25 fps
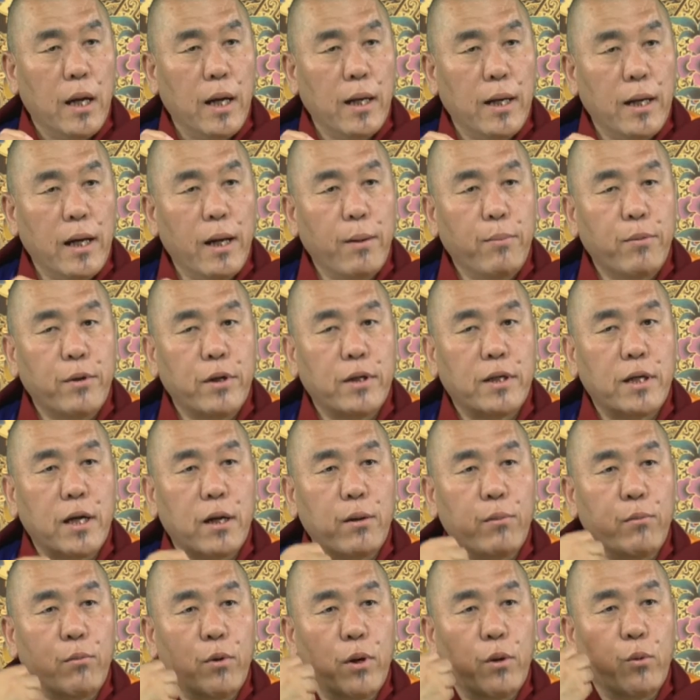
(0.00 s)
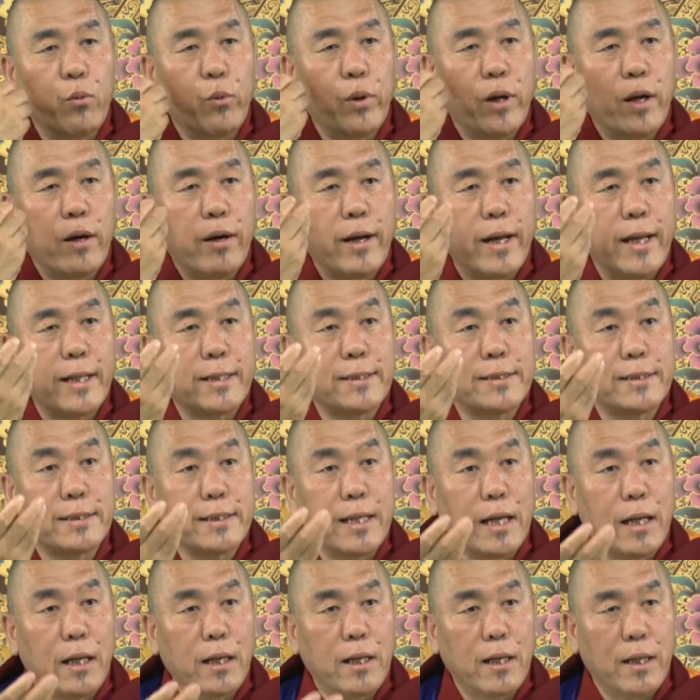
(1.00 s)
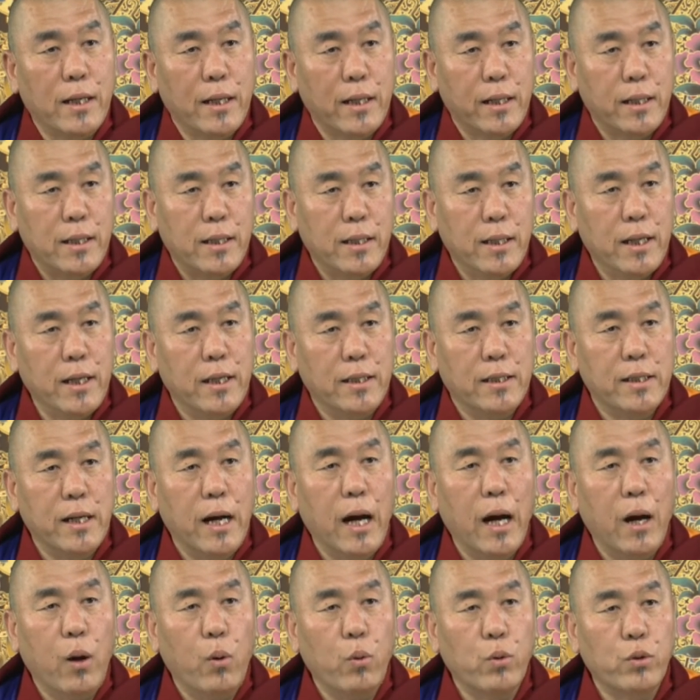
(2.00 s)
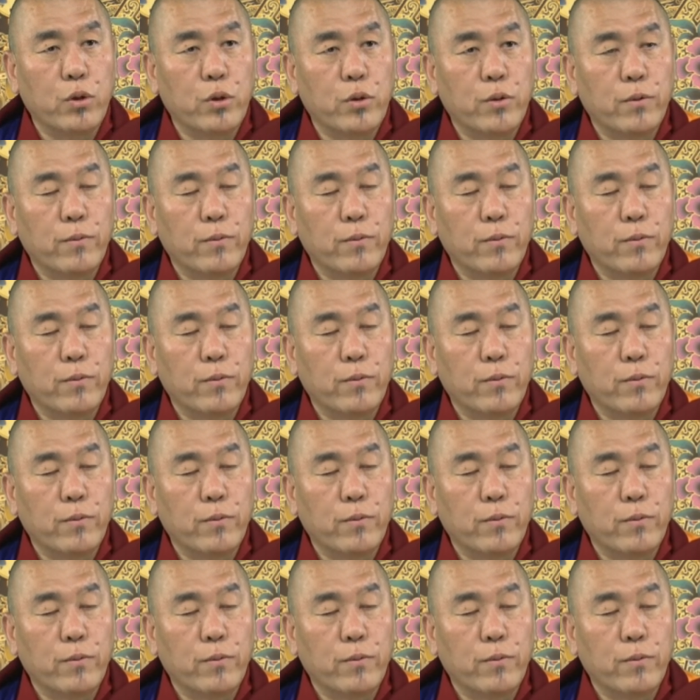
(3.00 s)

every time when we are exhaling it out,